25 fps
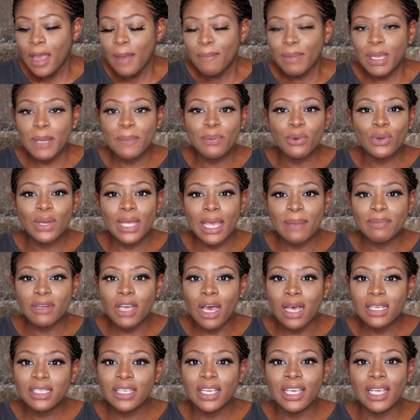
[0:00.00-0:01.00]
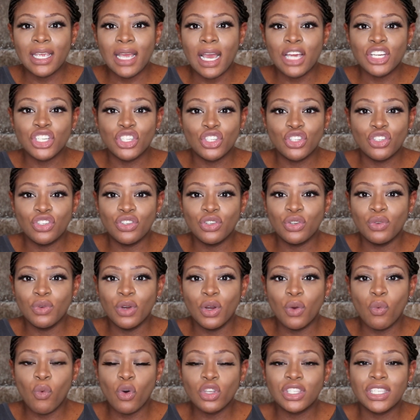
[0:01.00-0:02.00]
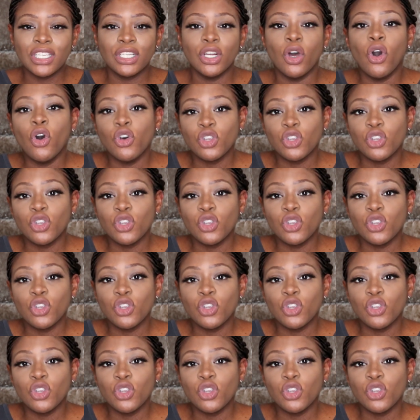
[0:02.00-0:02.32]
people kept asking I should do a what's in a